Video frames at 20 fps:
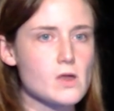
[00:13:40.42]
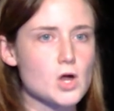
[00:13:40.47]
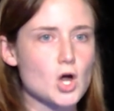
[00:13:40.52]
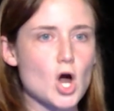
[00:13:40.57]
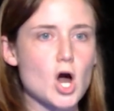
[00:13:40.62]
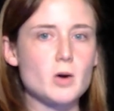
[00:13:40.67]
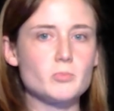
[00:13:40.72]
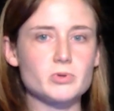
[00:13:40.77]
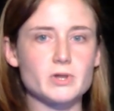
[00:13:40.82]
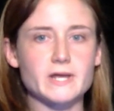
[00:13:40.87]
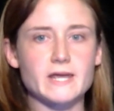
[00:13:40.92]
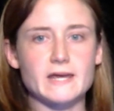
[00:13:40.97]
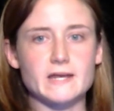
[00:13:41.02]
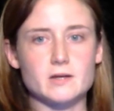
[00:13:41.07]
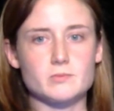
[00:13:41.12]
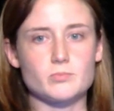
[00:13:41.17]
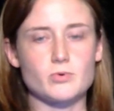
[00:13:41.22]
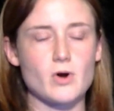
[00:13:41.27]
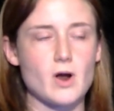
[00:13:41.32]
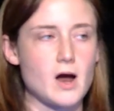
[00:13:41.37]

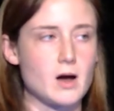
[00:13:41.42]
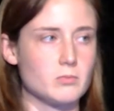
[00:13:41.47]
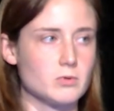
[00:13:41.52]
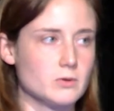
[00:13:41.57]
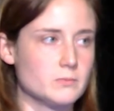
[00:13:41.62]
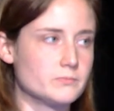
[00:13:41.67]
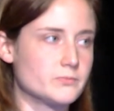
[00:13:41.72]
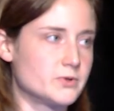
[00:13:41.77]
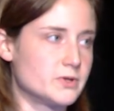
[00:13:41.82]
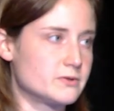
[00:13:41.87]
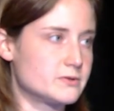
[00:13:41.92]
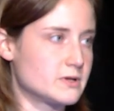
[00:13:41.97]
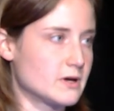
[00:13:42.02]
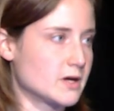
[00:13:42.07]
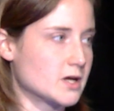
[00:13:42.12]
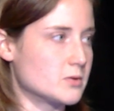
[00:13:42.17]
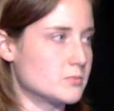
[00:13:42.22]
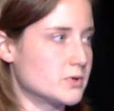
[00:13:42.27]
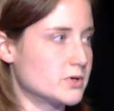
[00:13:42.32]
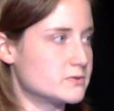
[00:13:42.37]
complicated problem. We're
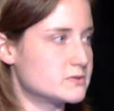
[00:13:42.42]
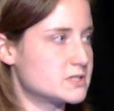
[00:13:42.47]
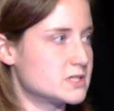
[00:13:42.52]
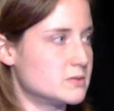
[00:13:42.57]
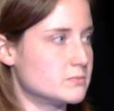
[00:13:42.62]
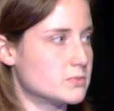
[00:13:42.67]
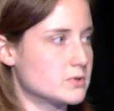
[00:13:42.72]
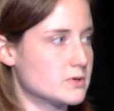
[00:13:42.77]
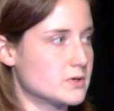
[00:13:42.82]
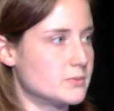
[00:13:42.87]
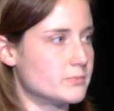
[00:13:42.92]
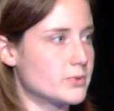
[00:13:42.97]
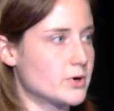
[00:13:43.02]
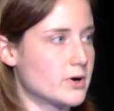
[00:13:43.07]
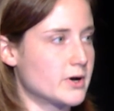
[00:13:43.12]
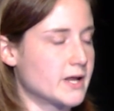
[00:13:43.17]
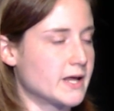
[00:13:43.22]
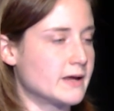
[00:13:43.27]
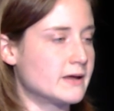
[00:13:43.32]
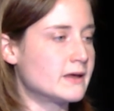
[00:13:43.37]
talking about timber and
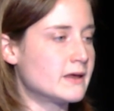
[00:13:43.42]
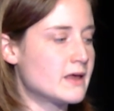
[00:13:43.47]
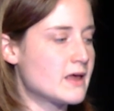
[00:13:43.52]
burning,